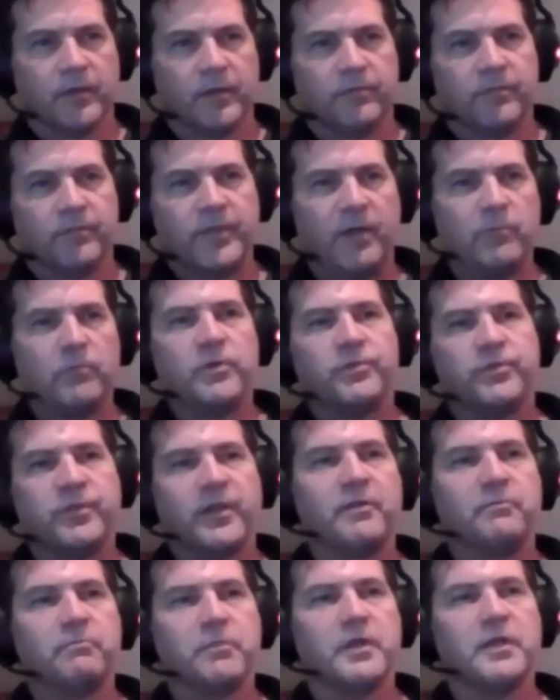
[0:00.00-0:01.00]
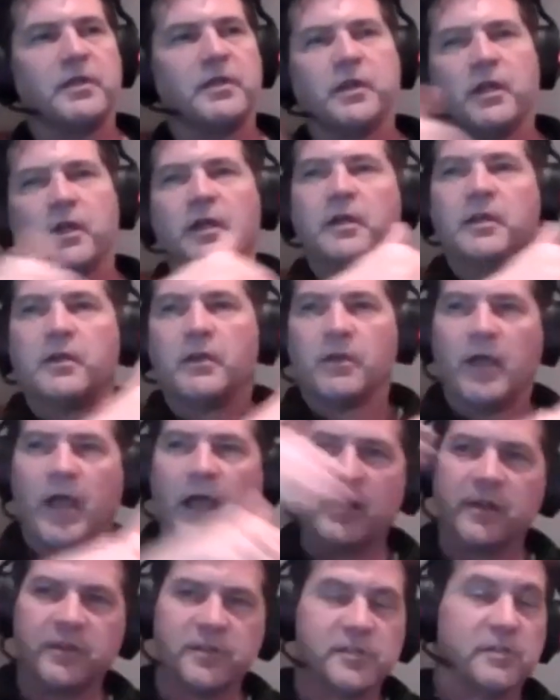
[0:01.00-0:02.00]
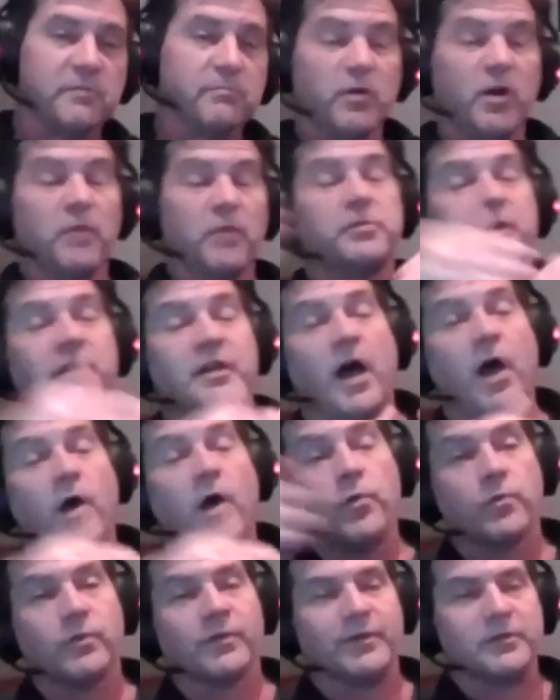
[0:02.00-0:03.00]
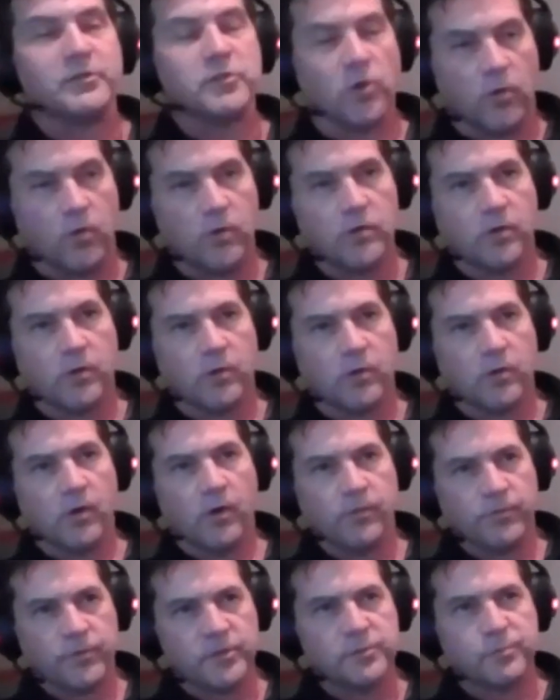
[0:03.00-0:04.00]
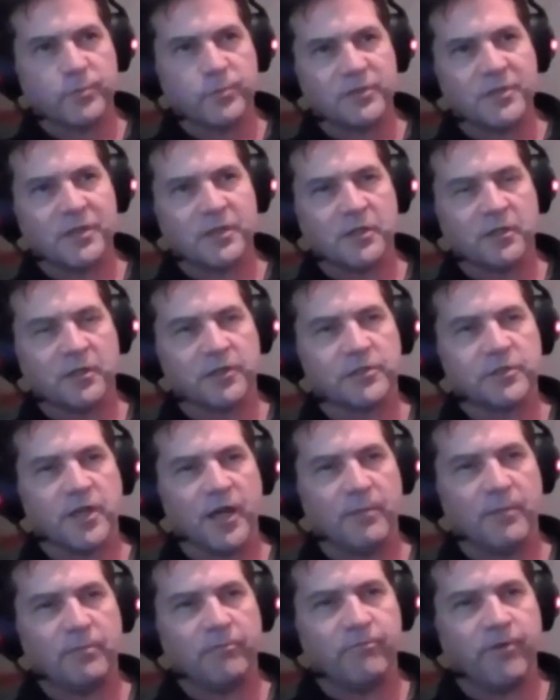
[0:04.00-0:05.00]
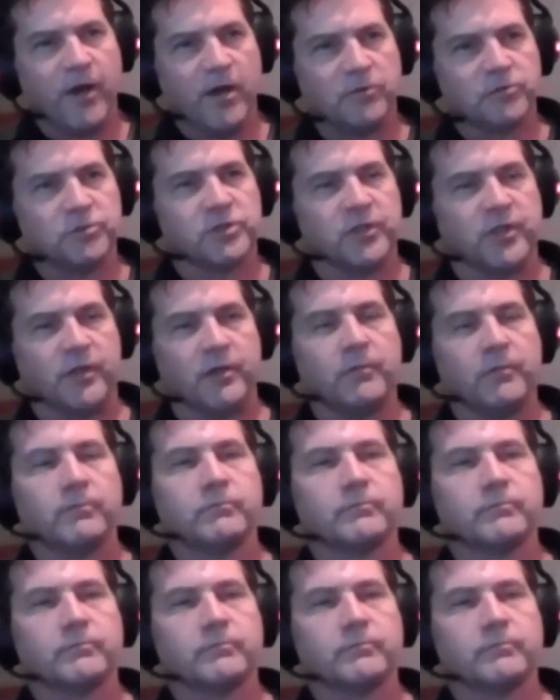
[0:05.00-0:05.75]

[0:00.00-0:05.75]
That would then mean Alice and Bob can only talk on this particular type of file share.